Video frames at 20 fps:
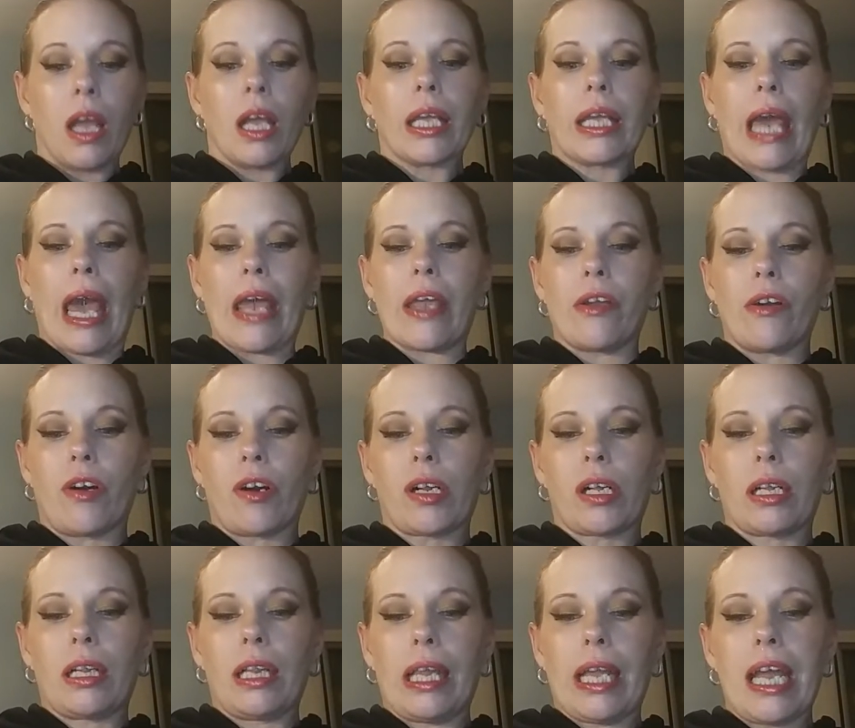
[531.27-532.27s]
Get your
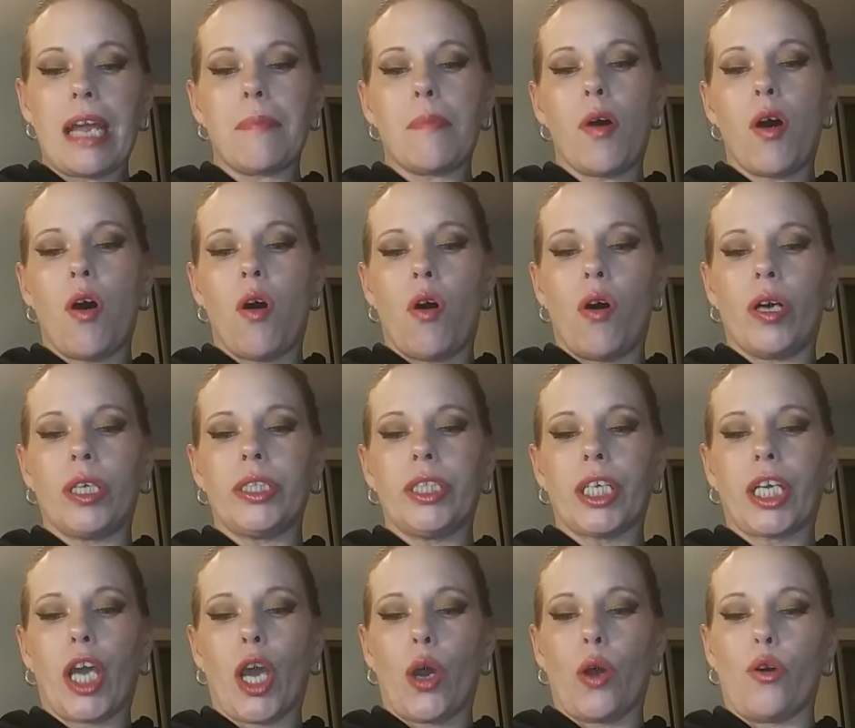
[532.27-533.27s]
glam on the
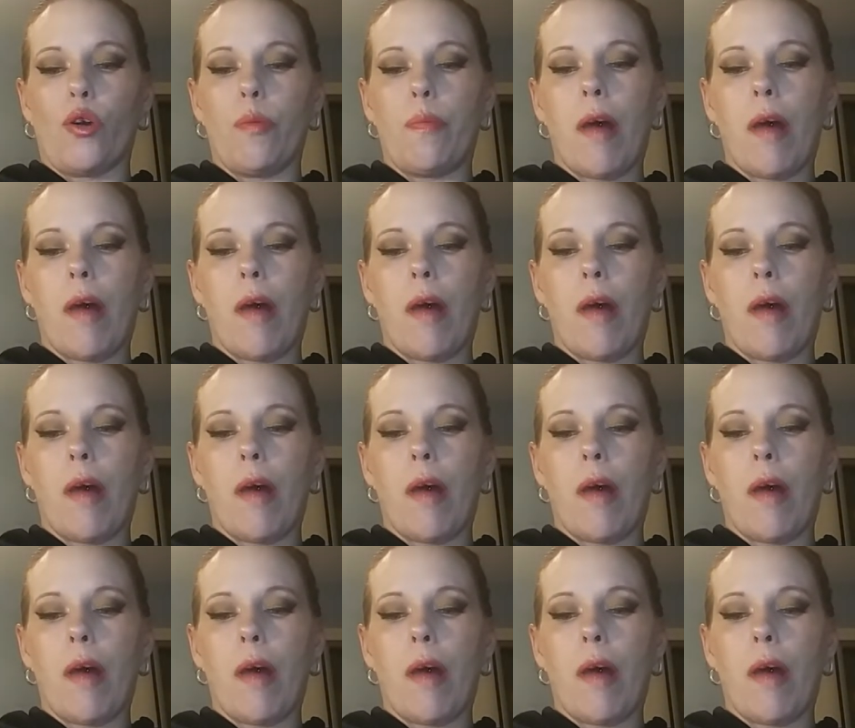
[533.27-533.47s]
go.